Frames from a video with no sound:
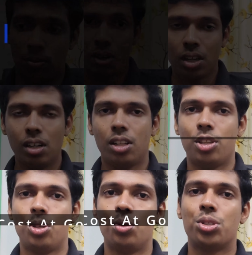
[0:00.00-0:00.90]
Google
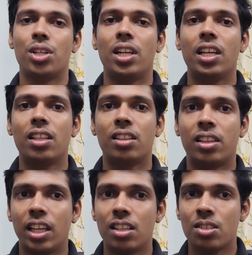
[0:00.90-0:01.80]
usually
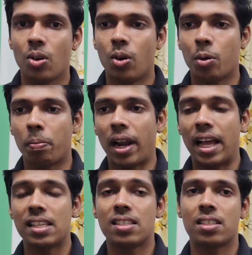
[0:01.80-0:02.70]
thinks or plans